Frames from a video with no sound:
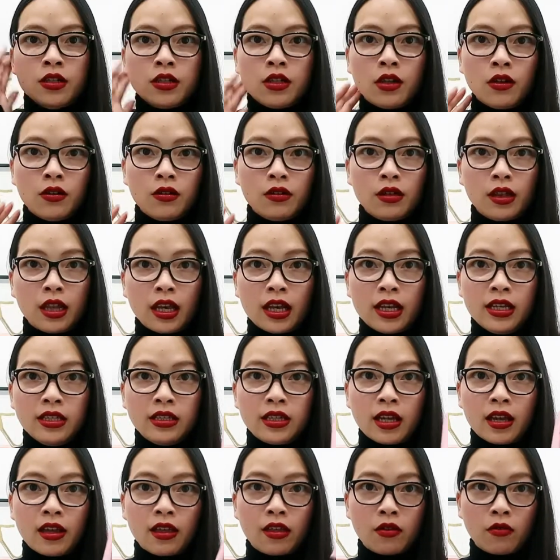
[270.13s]
So
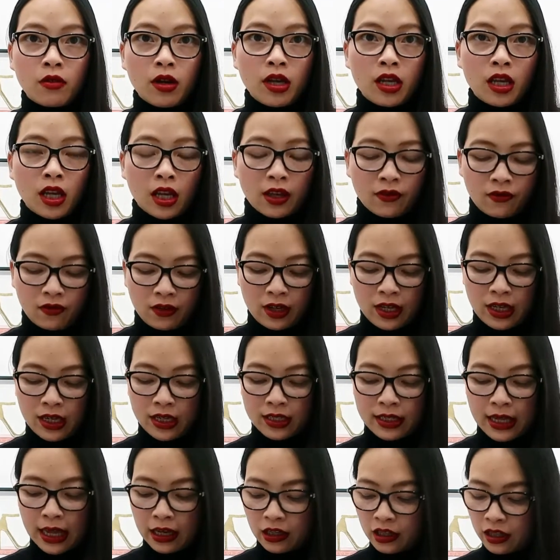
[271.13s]
these three gifts
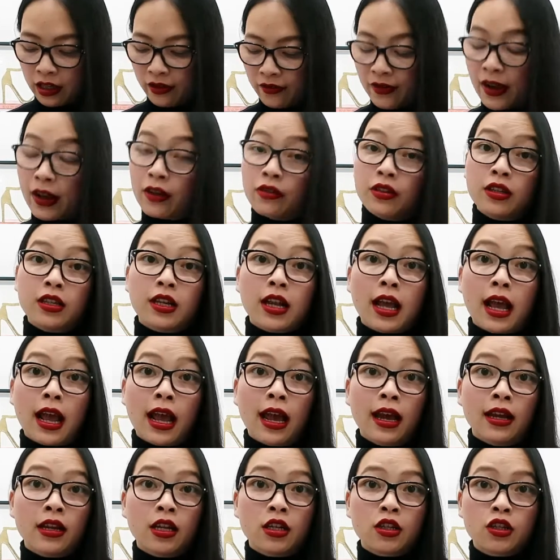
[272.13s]
is actually valued
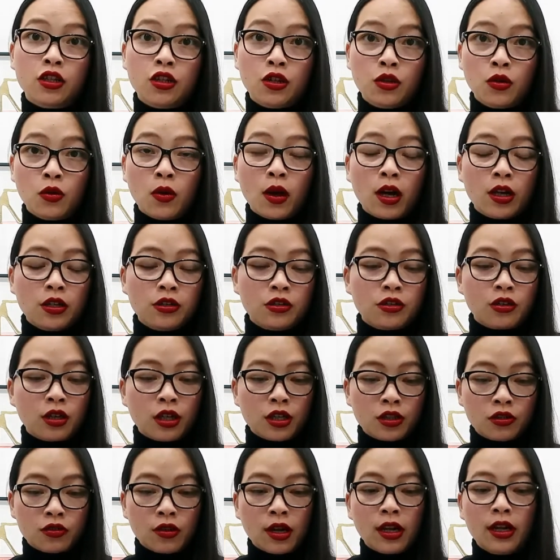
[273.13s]
at $200
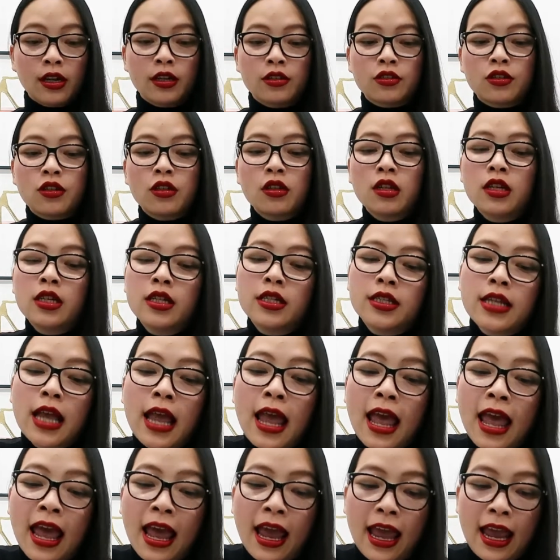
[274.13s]
Australian,
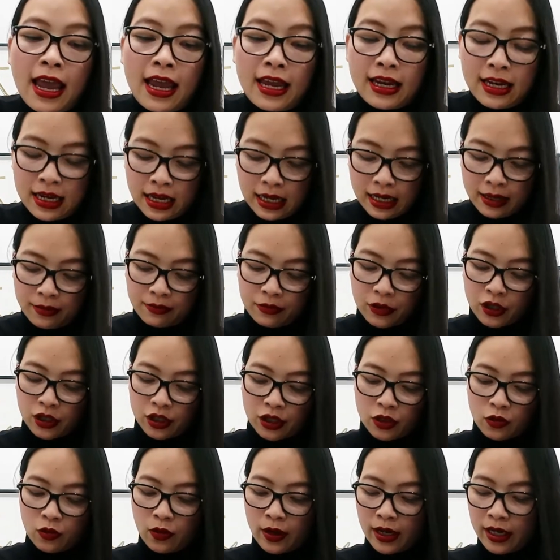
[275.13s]
and
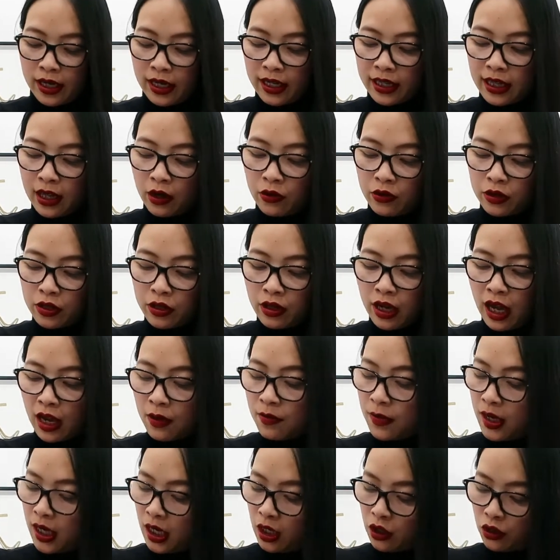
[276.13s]
just quickly, they also
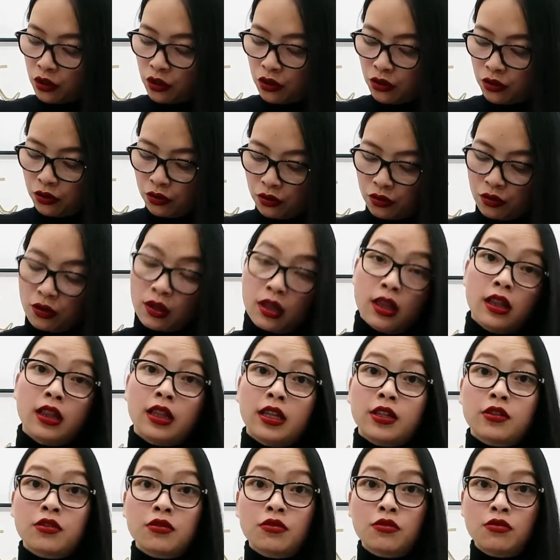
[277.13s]
gave me 2
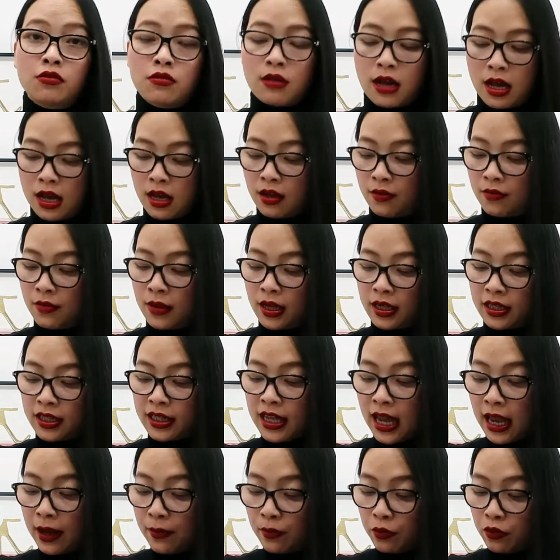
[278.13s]
little
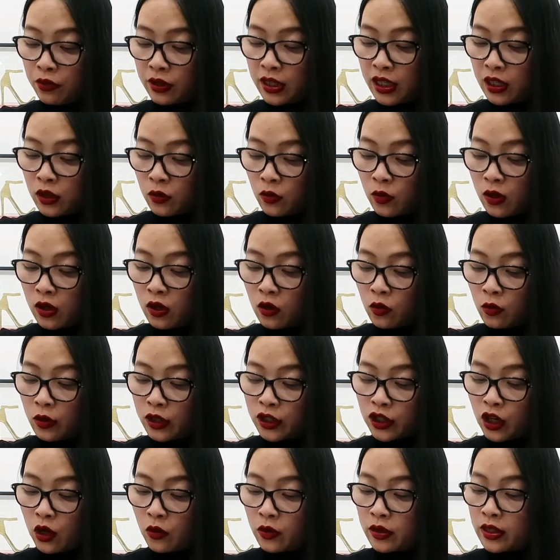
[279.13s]
samples as well,
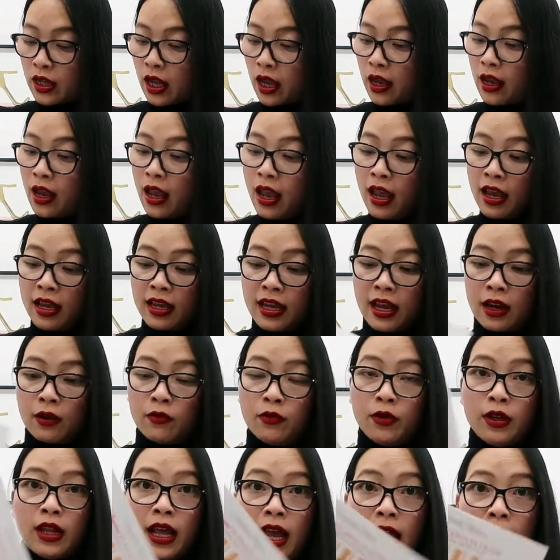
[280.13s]
which I was like, yeah,
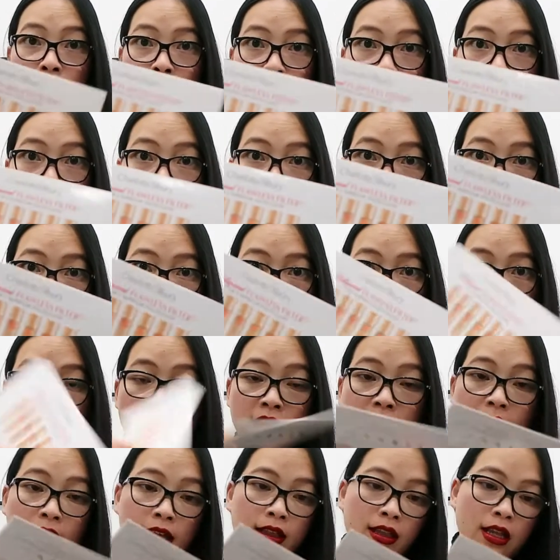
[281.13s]
really happy to
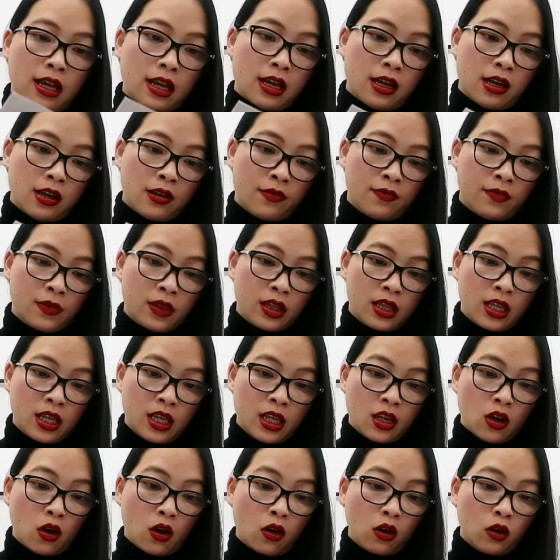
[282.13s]
get.
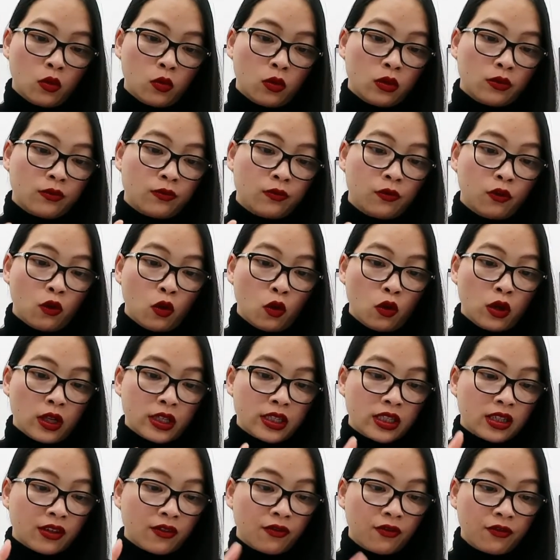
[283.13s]
The Hollywood
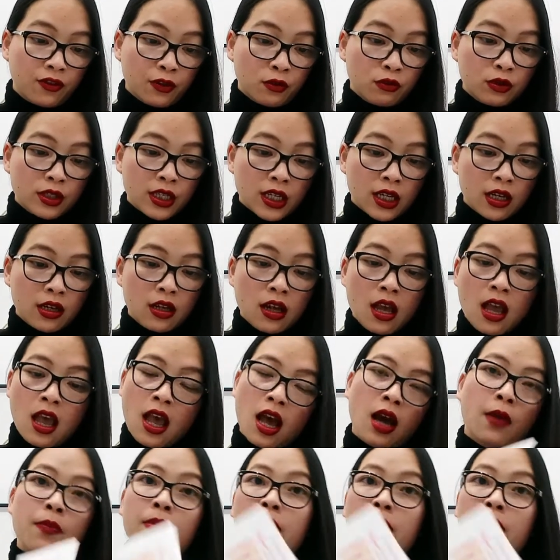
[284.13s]
Flawless Filter, I've